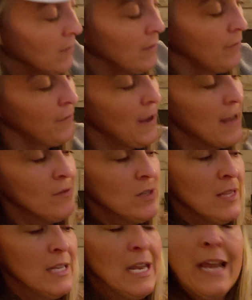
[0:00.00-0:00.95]
5
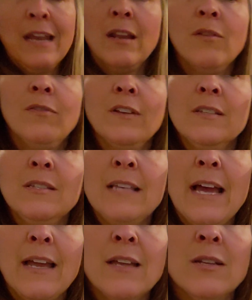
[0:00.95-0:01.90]
to the negative
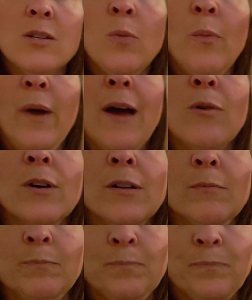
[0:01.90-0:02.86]
2nd power.